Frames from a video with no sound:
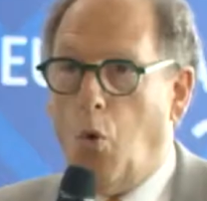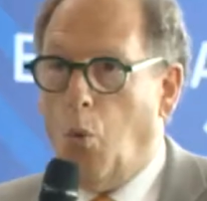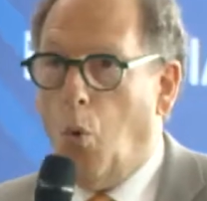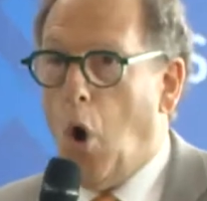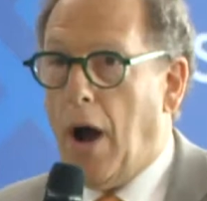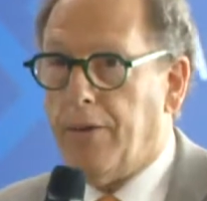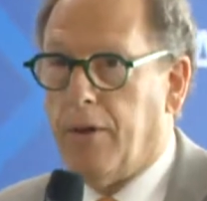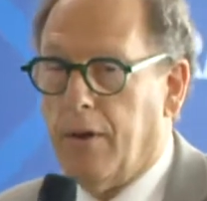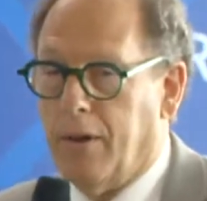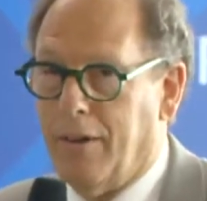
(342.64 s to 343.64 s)
what
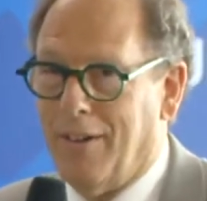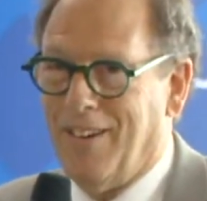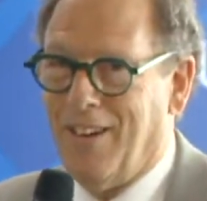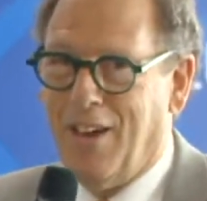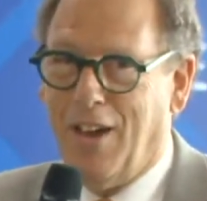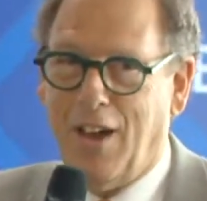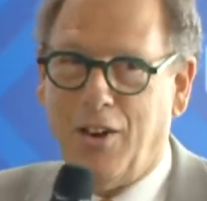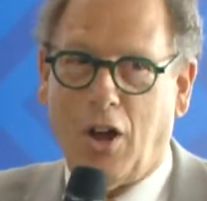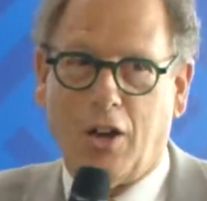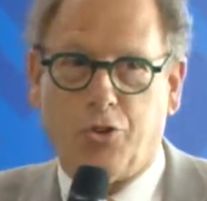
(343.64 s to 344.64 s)

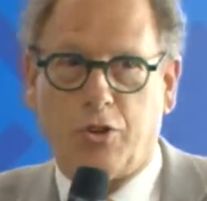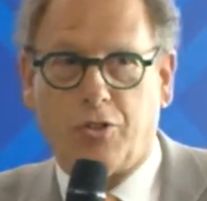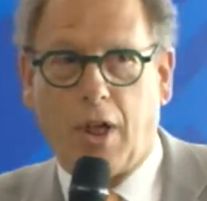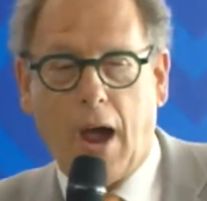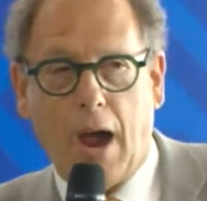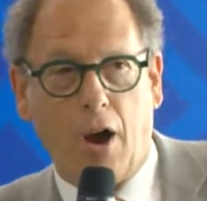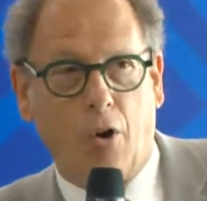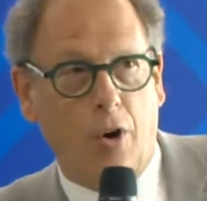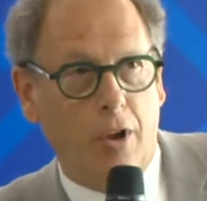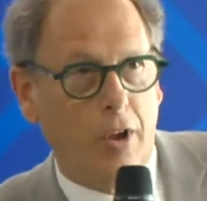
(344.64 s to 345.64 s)
and not just the
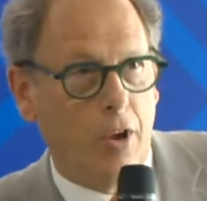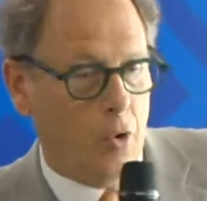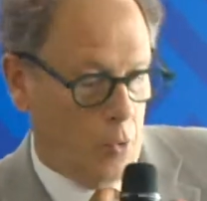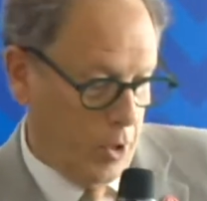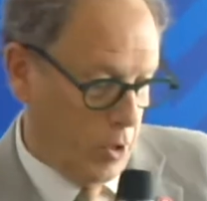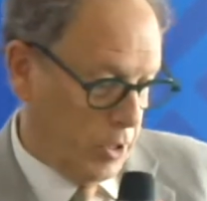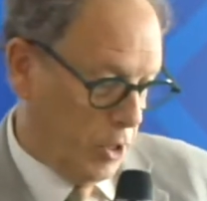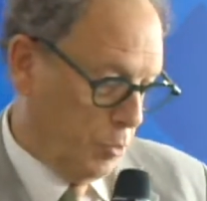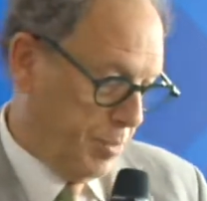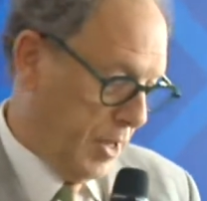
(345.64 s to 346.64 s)
how, we're a
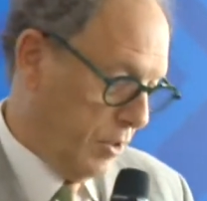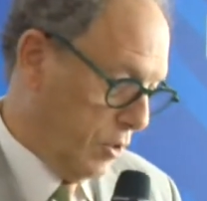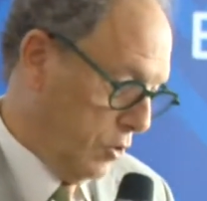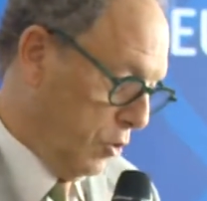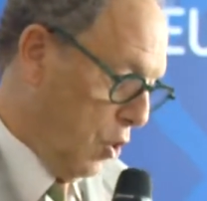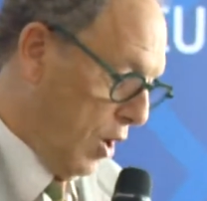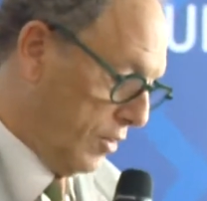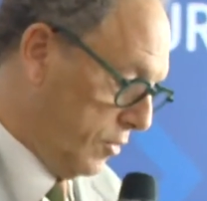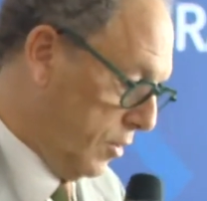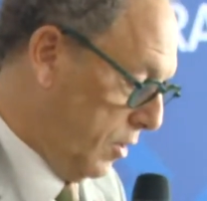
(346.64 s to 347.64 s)
little bit
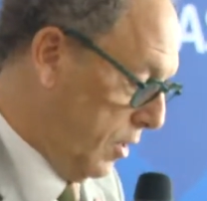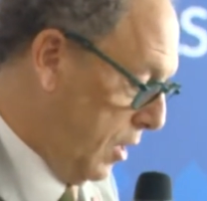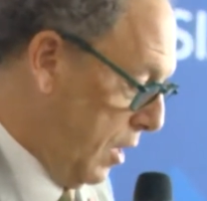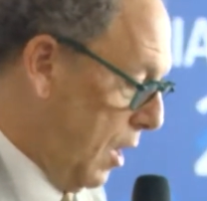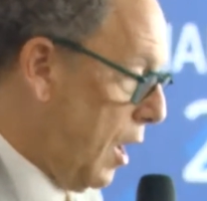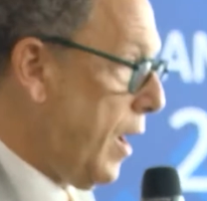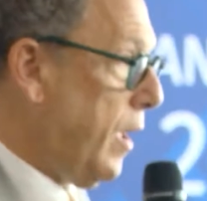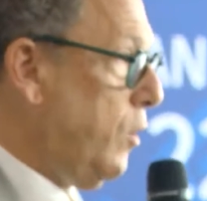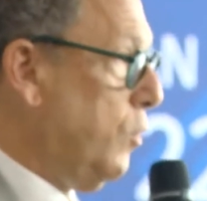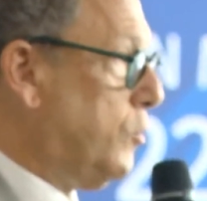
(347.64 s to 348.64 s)
lost. I
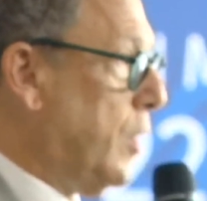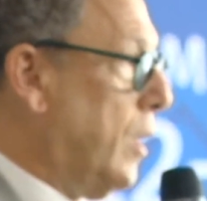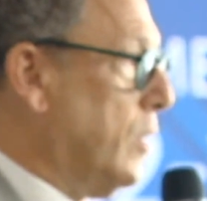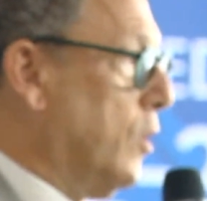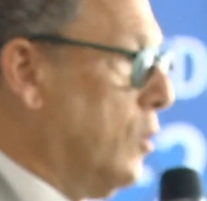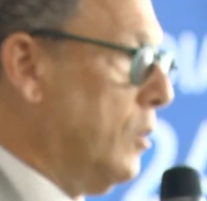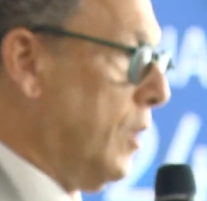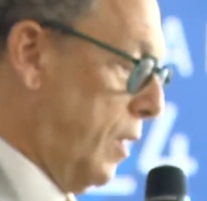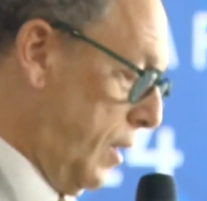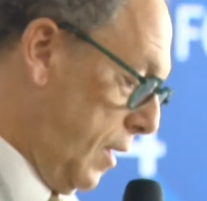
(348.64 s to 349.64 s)
use a little
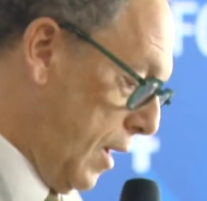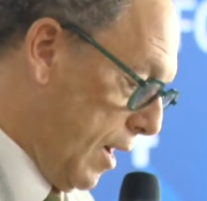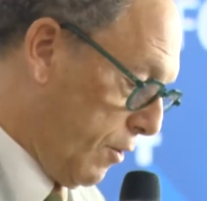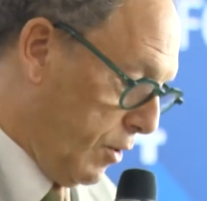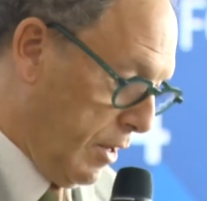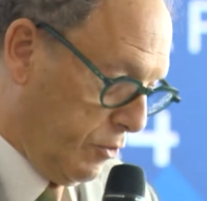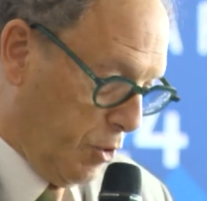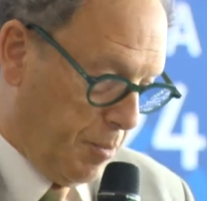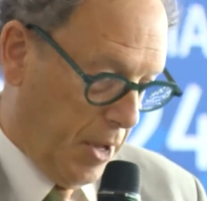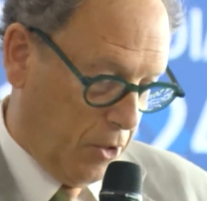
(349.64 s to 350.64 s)

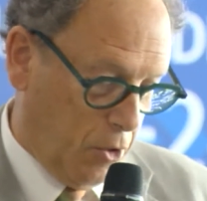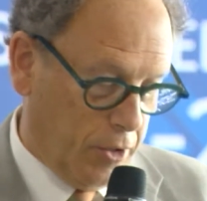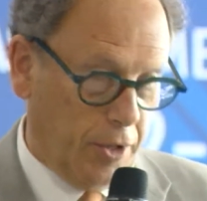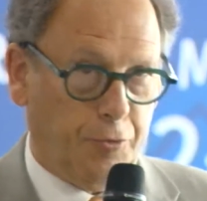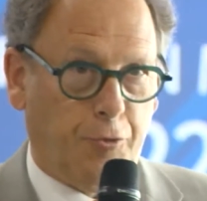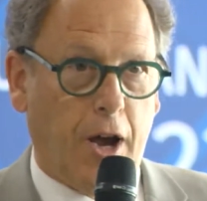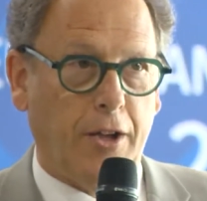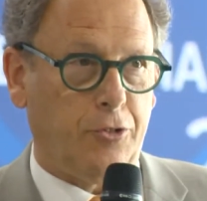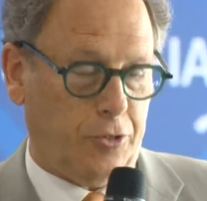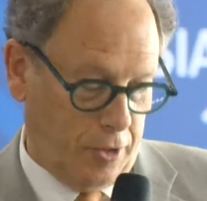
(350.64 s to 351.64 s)
acronym, I call it
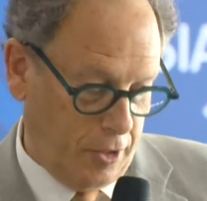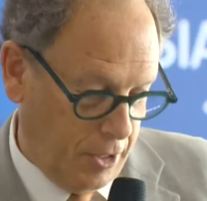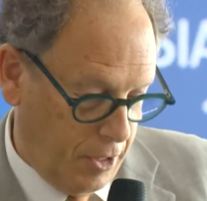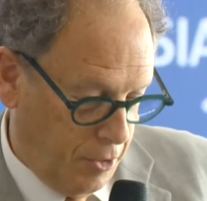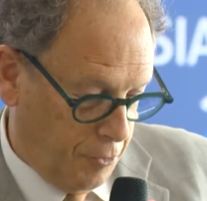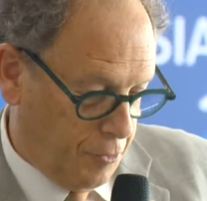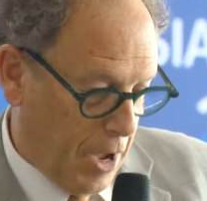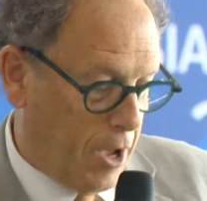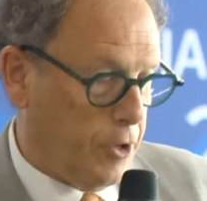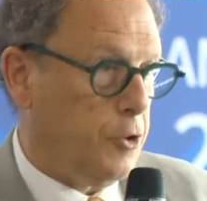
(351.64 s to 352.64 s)
VICE.
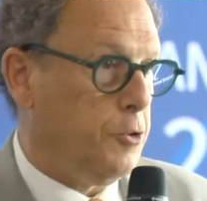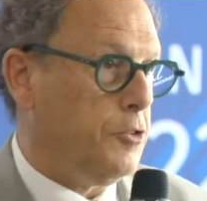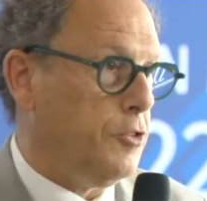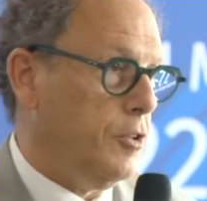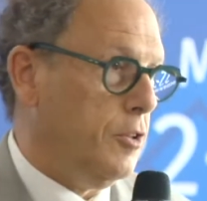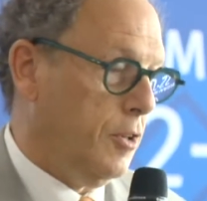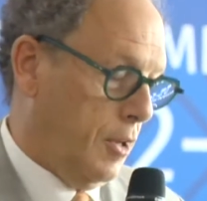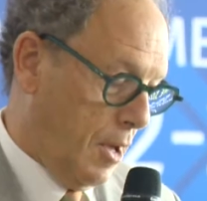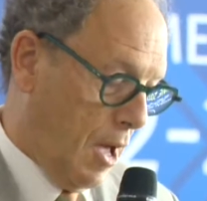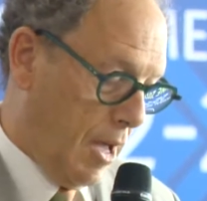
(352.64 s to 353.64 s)
Values,
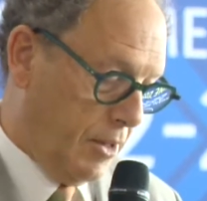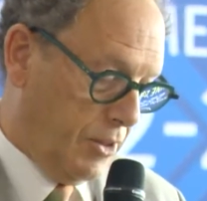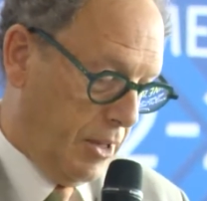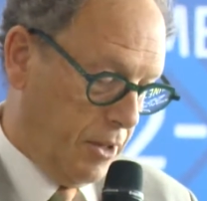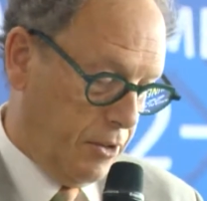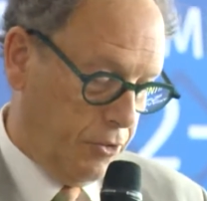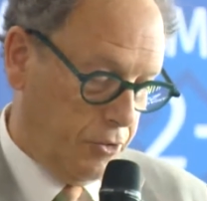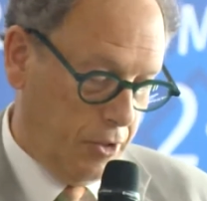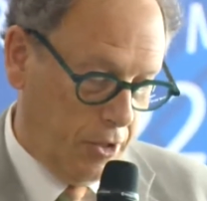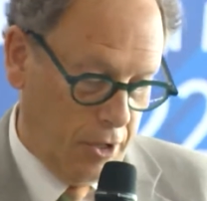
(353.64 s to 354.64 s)

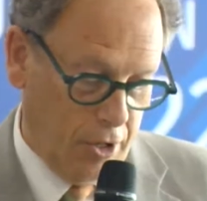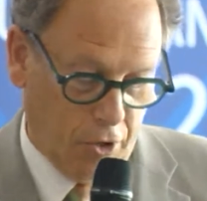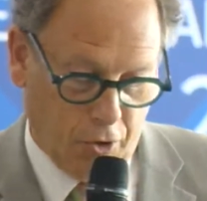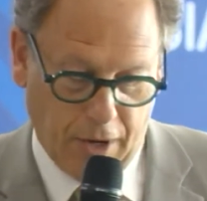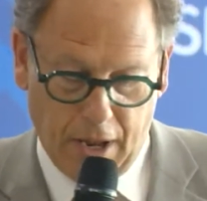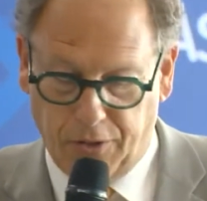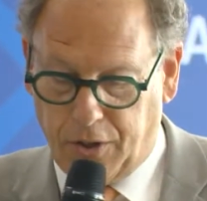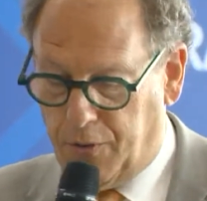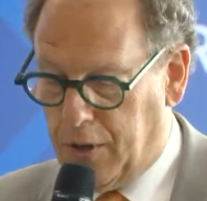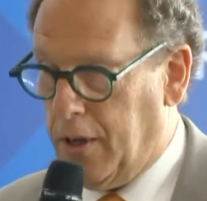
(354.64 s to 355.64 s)
ideas,
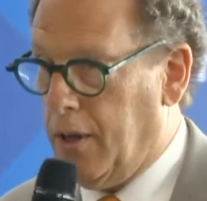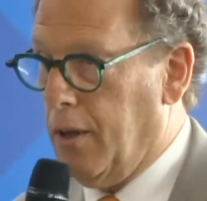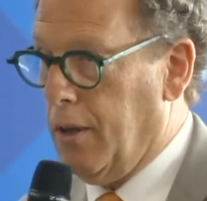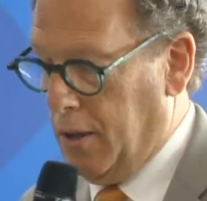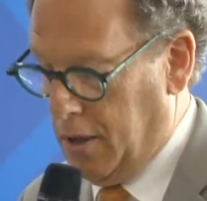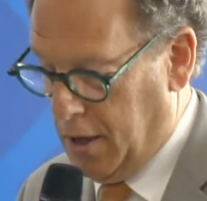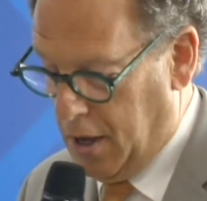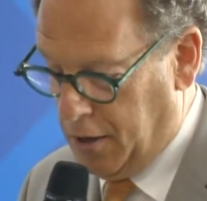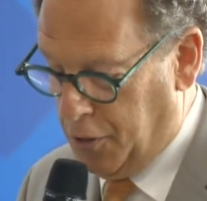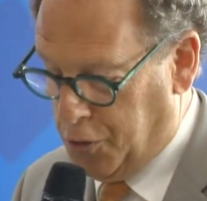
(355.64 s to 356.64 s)
creativity,
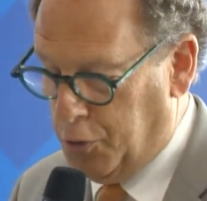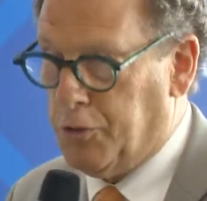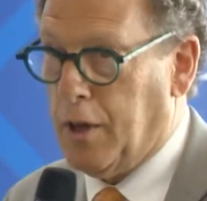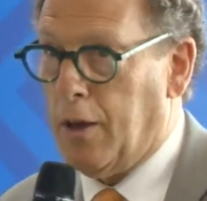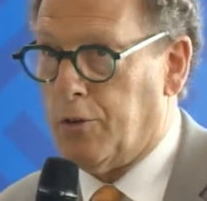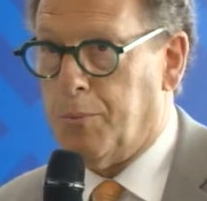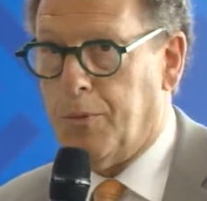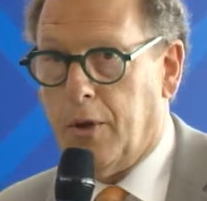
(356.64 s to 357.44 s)
and enthusiasm.